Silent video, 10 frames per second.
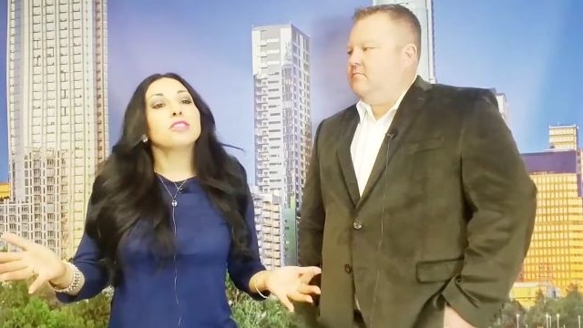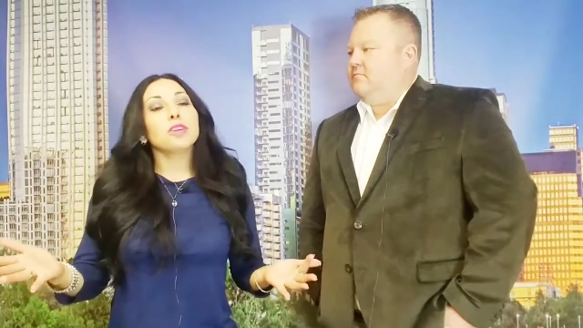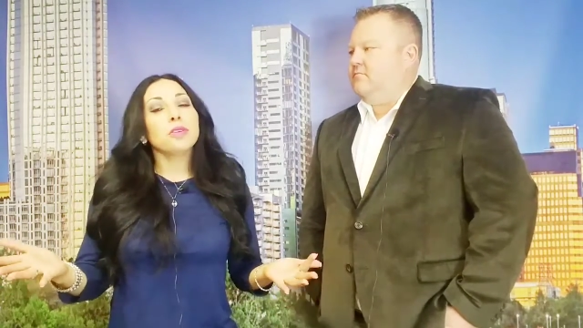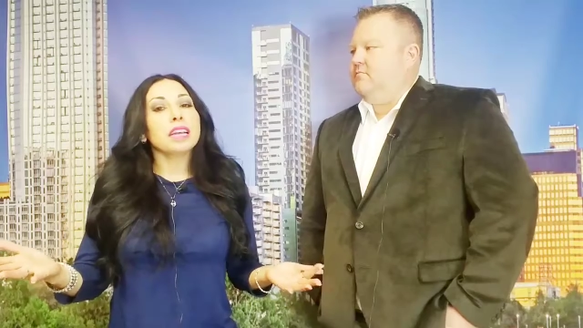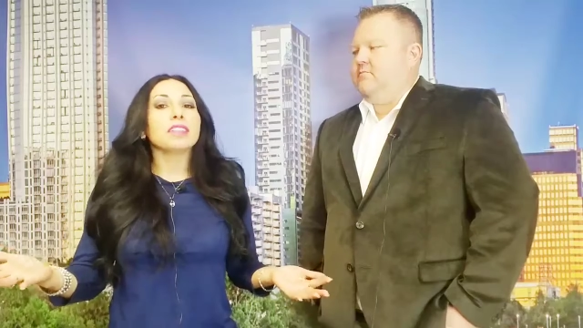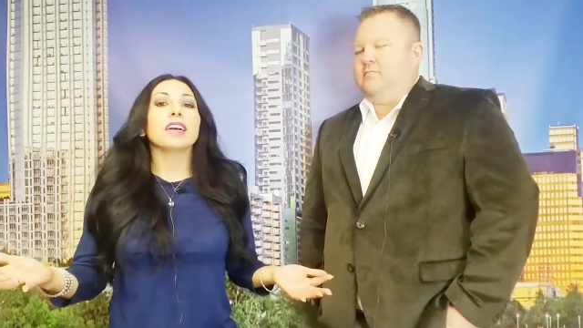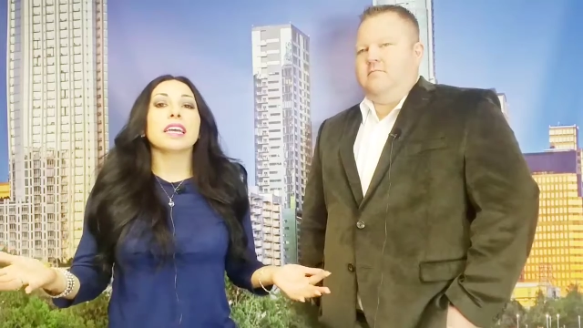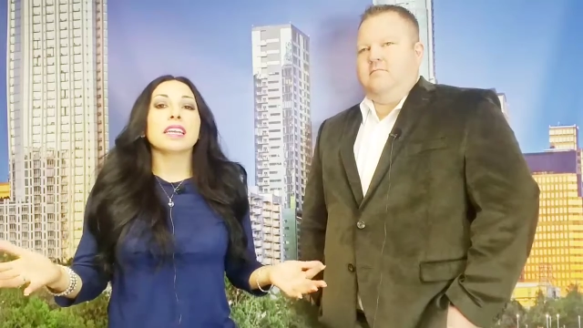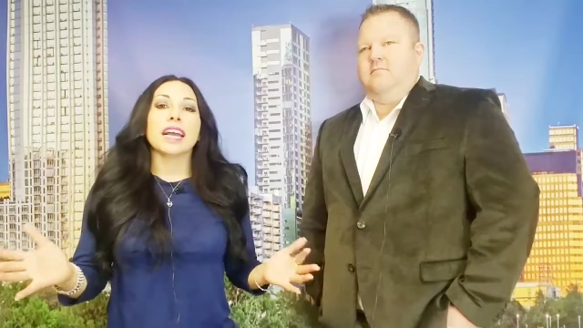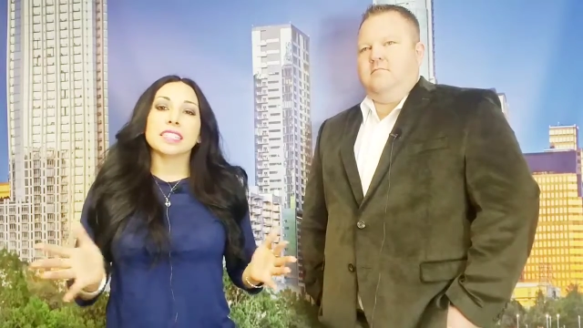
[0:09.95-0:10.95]
Speaker 1: So, I
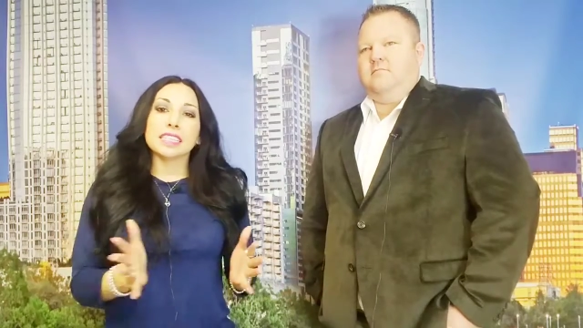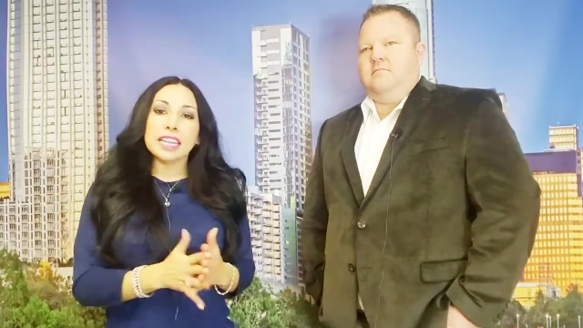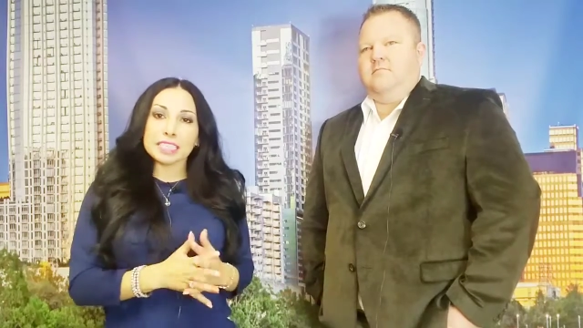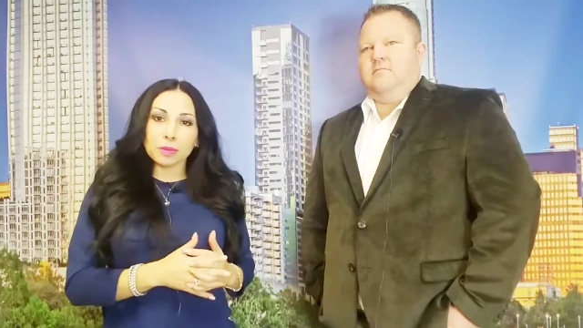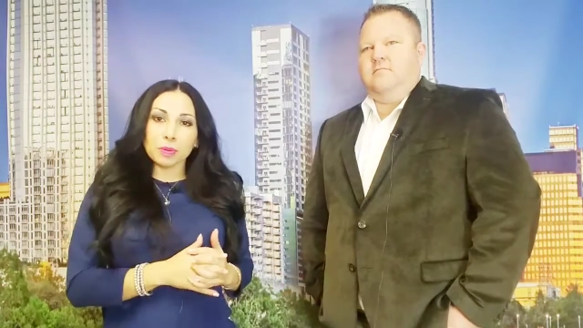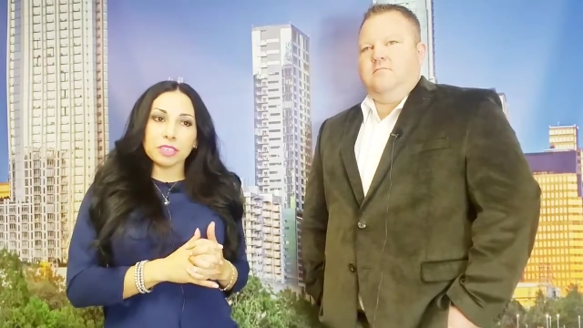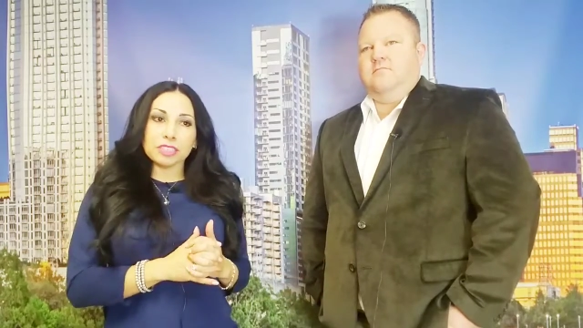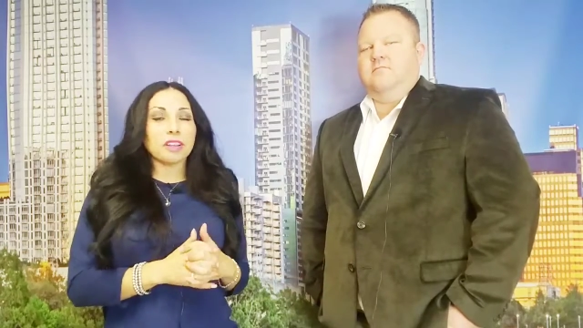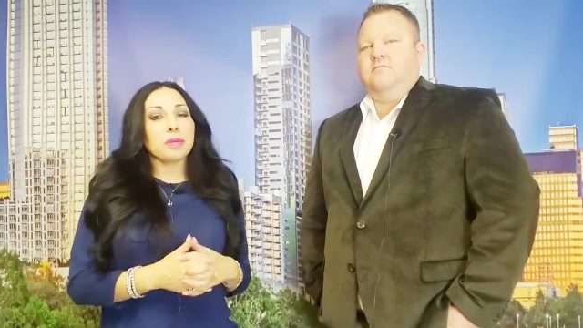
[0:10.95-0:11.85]
thought I'd ask an expert.